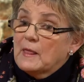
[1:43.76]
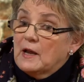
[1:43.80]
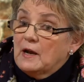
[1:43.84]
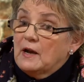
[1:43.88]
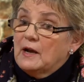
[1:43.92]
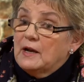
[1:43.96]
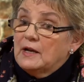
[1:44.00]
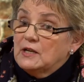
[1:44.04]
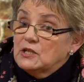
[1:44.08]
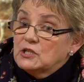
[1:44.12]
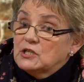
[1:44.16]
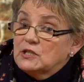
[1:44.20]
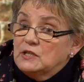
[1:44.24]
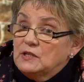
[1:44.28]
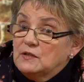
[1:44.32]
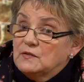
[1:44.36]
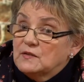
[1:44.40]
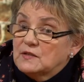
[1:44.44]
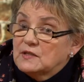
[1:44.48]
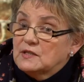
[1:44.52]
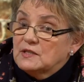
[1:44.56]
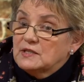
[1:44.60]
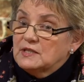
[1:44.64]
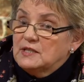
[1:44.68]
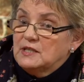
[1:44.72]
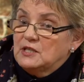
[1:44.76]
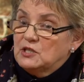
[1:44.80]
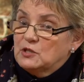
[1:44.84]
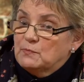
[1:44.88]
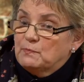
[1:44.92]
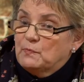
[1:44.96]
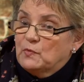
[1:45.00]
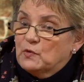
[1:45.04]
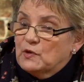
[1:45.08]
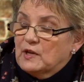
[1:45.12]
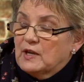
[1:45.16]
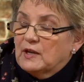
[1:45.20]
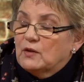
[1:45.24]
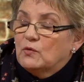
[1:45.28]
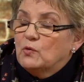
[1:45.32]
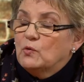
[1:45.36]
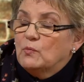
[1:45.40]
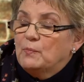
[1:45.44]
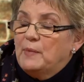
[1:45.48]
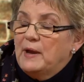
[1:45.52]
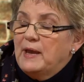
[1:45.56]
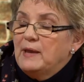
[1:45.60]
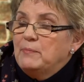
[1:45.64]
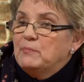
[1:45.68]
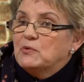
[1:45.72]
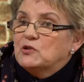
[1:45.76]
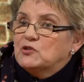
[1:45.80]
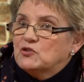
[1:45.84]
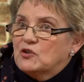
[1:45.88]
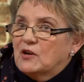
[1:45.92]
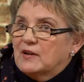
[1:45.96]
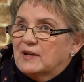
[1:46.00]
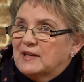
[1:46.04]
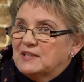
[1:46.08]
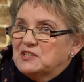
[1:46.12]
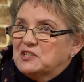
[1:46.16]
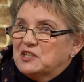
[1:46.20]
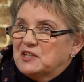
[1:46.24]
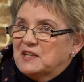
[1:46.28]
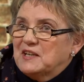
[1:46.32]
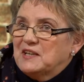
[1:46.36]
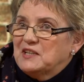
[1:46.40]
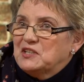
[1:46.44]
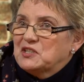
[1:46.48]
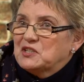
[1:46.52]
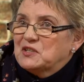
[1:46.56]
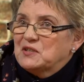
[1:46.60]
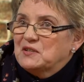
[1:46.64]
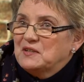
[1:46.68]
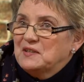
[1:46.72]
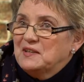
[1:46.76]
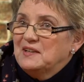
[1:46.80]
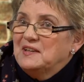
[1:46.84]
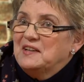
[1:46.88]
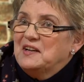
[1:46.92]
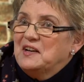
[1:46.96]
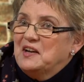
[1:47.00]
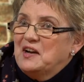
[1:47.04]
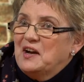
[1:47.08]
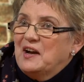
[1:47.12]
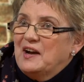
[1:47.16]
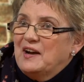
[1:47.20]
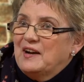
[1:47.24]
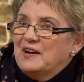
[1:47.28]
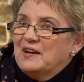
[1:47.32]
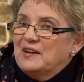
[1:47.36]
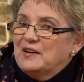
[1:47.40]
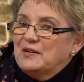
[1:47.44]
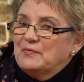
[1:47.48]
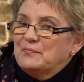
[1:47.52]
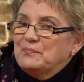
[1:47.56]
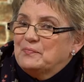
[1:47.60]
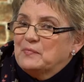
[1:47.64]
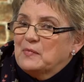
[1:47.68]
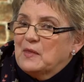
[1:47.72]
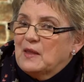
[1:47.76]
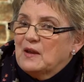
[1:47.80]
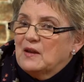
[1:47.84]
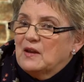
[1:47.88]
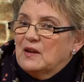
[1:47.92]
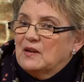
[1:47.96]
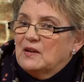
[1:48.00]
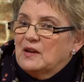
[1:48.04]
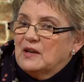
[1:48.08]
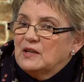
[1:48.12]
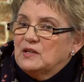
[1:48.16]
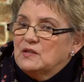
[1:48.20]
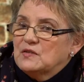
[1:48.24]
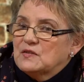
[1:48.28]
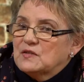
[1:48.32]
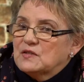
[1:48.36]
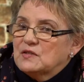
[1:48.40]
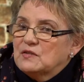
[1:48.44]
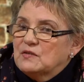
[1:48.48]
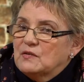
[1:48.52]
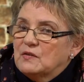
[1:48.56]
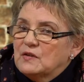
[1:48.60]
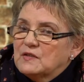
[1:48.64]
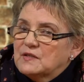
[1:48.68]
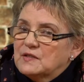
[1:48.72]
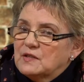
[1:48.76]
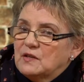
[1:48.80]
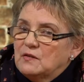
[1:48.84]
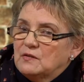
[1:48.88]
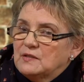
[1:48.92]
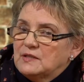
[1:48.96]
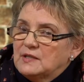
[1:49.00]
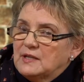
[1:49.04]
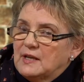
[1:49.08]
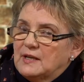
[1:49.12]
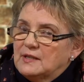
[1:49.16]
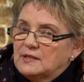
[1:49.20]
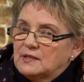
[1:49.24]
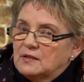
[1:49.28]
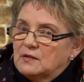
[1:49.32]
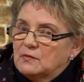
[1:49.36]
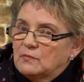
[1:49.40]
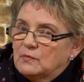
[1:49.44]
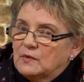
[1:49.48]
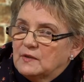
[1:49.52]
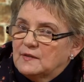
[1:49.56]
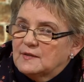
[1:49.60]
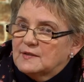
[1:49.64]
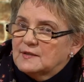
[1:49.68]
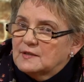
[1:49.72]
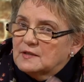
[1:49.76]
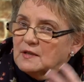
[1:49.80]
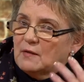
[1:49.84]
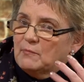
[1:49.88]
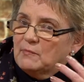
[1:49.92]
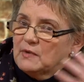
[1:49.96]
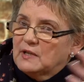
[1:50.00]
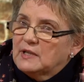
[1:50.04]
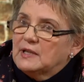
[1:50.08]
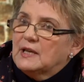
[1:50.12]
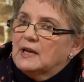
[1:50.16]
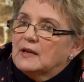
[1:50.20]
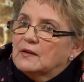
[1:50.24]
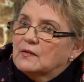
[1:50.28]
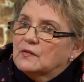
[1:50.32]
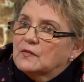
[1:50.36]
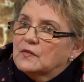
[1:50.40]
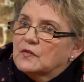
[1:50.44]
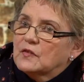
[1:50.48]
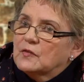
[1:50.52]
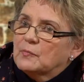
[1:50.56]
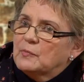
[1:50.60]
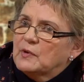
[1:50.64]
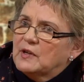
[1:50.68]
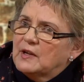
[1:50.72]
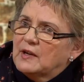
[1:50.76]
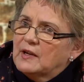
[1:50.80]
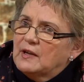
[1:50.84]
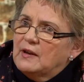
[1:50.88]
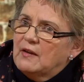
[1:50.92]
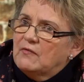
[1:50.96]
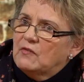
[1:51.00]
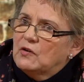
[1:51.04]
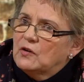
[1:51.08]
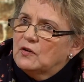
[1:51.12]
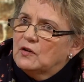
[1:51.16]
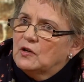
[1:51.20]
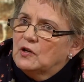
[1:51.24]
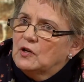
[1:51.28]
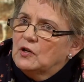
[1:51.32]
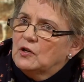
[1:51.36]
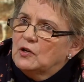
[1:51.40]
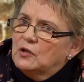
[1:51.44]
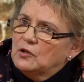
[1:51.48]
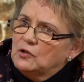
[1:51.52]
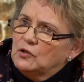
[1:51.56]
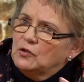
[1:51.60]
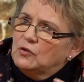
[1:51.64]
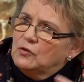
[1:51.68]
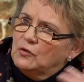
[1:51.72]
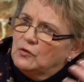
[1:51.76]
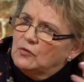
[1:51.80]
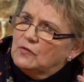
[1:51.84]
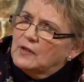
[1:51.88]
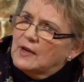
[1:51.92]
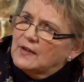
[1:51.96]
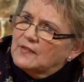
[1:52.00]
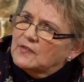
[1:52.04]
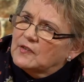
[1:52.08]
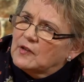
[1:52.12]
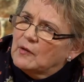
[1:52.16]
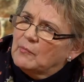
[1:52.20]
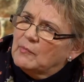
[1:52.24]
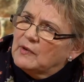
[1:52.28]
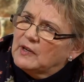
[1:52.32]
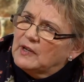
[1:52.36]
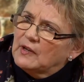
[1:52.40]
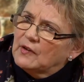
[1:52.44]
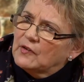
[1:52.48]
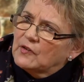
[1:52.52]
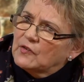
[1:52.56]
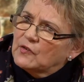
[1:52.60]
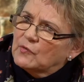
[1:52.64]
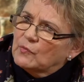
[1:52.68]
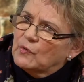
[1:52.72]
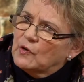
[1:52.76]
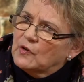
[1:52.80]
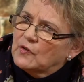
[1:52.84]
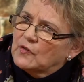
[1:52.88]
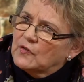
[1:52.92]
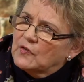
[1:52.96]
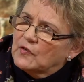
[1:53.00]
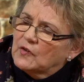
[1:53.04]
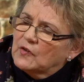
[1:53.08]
I actually used to teach what I call paper drug education, mm-hmm. And I used to associate it with somebody else, but I never knew who that somebody else was.